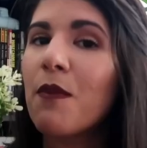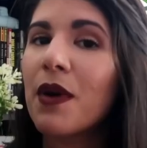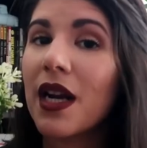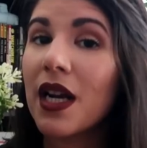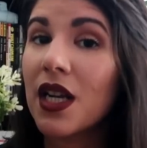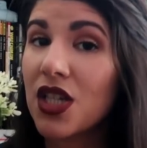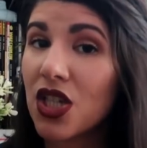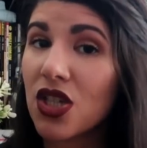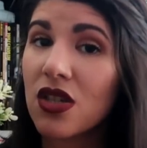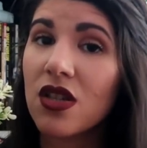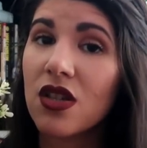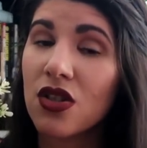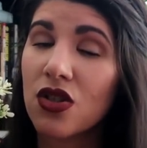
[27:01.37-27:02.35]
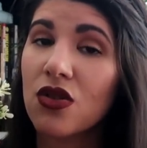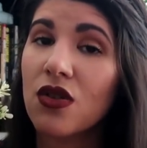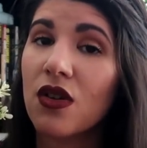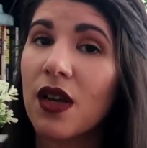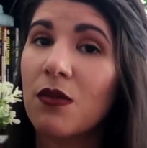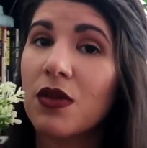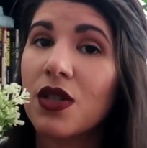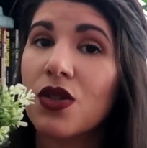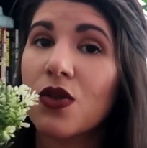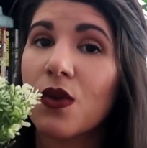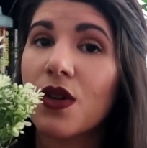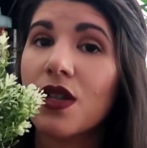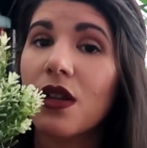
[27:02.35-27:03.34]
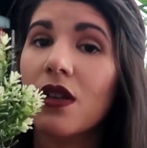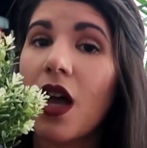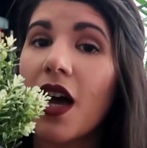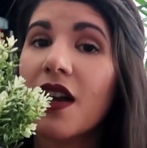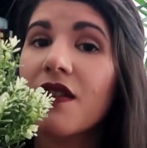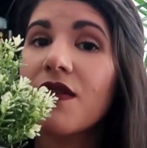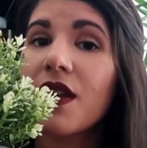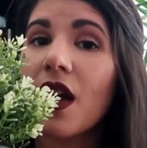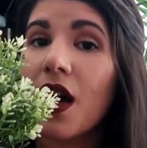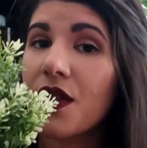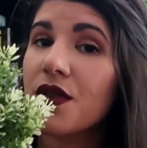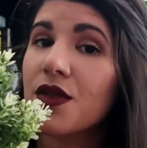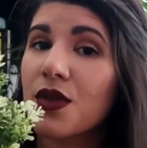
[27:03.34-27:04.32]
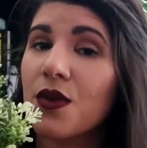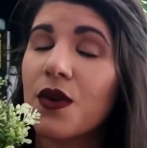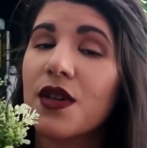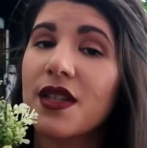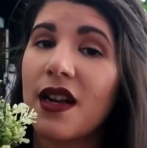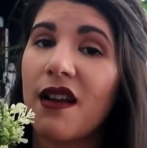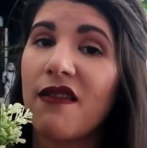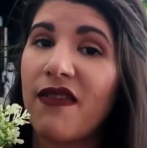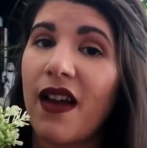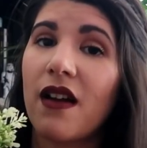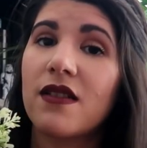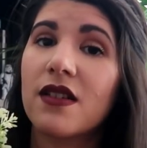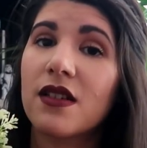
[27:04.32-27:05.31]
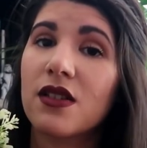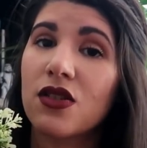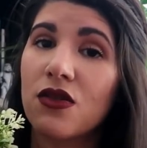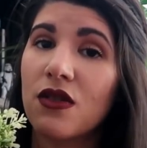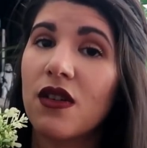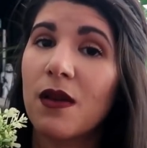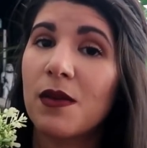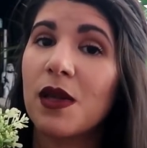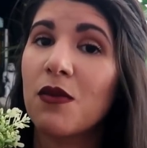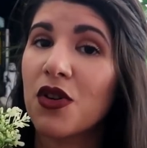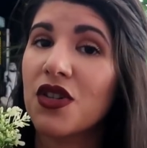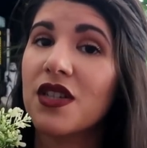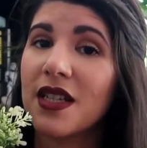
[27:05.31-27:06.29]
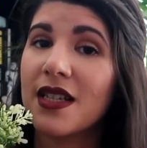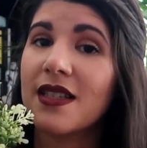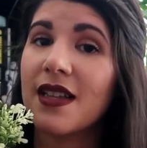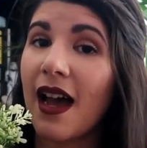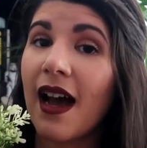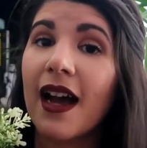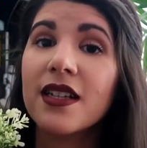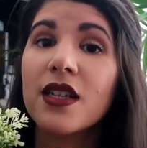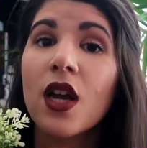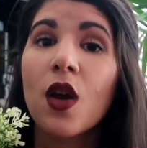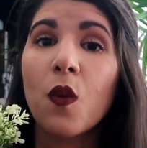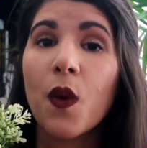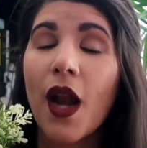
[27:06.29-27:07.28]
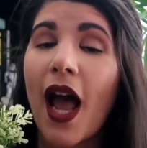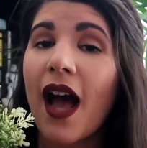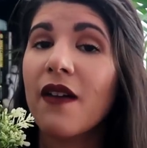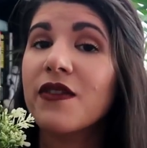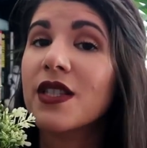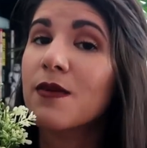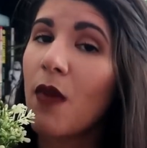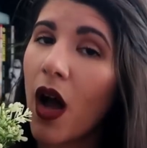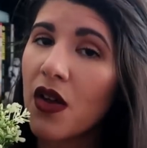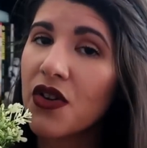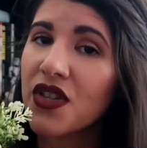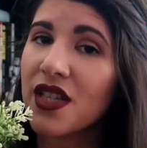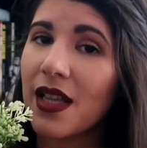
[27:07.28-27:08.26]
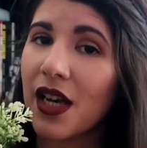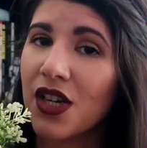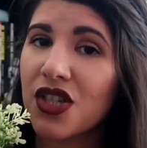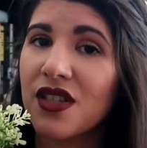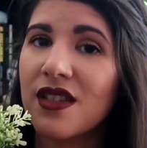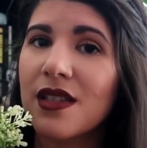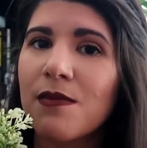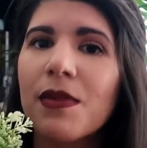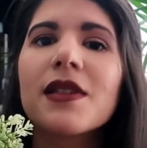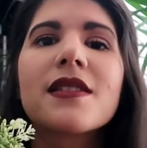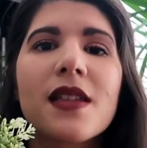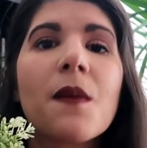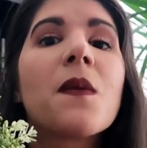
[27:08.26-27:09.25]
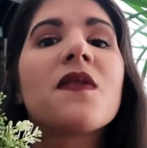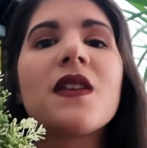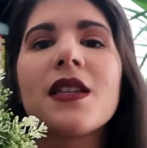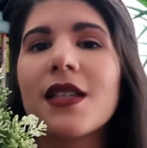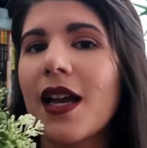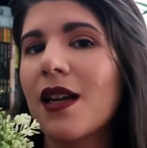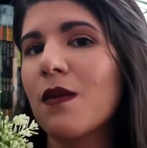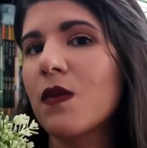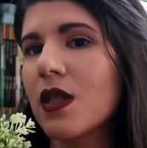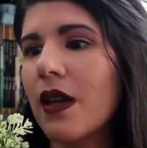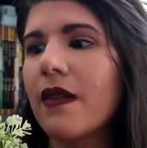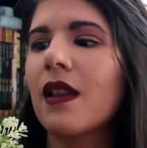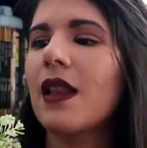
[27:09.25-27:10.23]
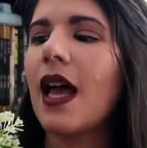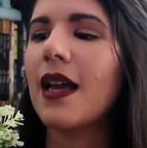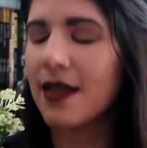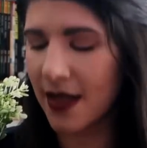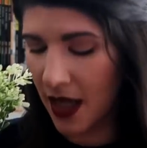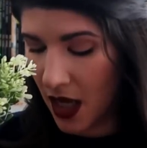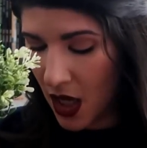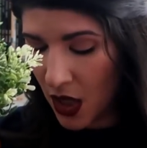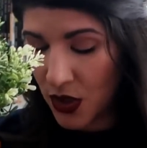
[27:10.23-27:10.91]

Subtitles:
But in addition to the Studio Ghibli stores, a lot of the other stores that I found Studio Ghibli merchandise at would have smaller selections, but some of these items nonetheless.